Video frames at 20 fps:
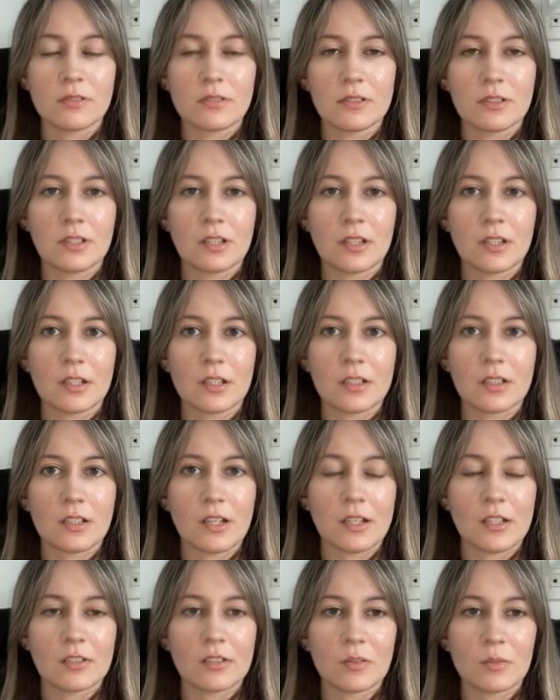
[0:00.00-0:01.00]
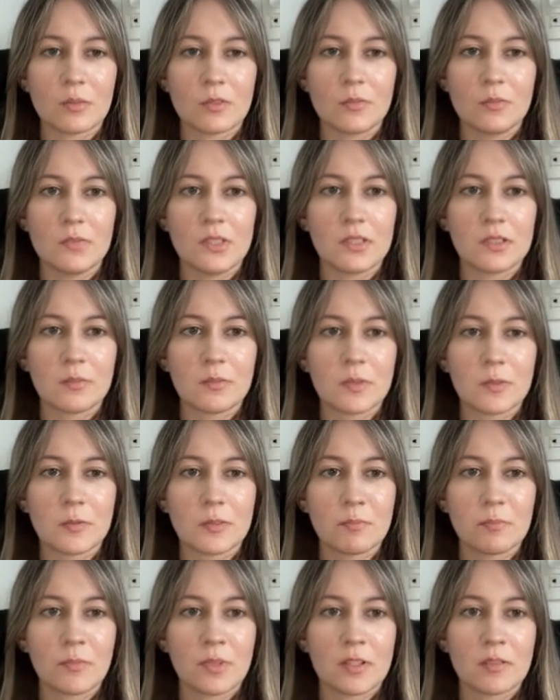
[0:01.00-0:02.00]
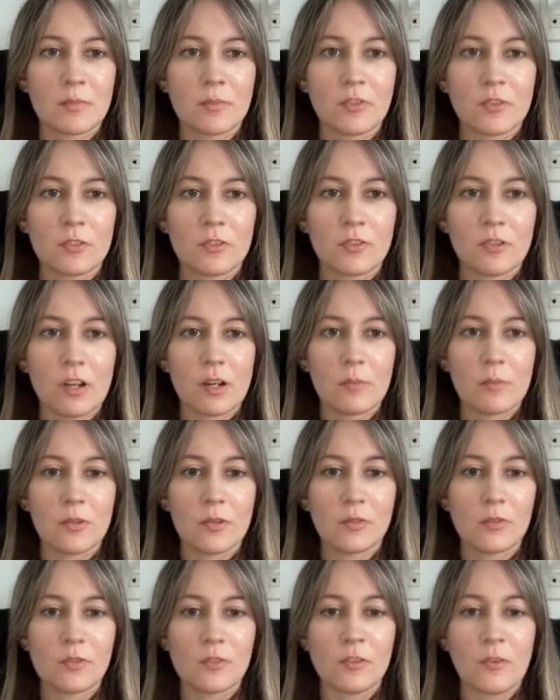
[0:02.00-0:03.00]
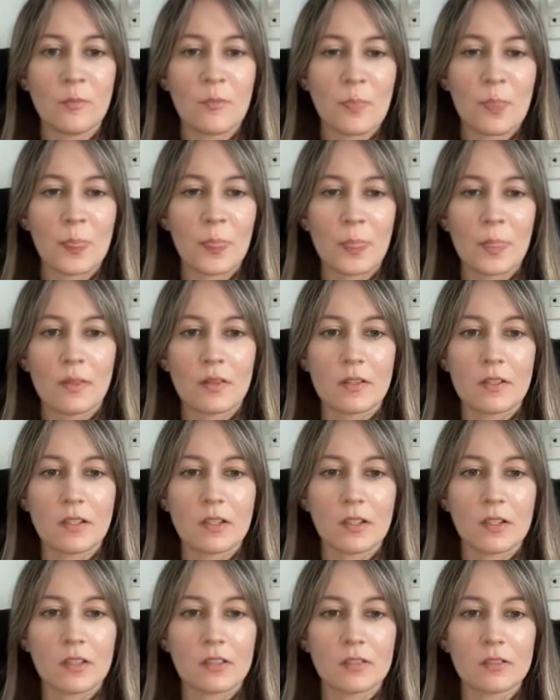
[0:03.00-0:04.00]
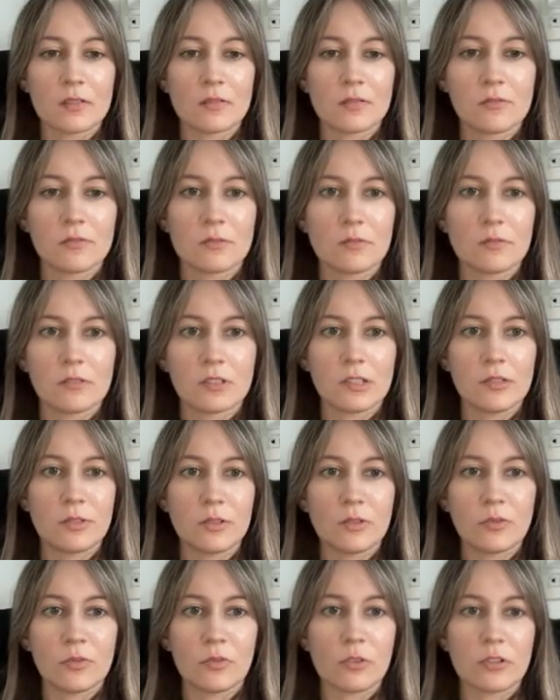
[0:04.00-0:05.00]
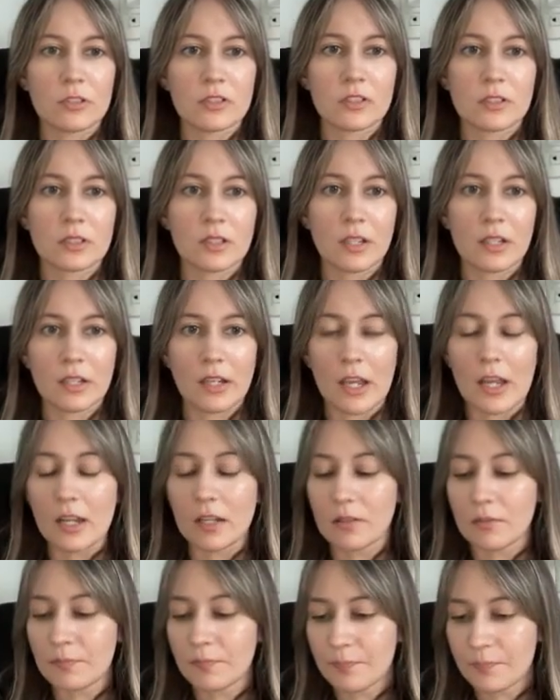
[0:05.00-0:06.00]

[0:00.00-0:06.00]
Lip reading: Like in case someone missed portfolio above, they can review works again.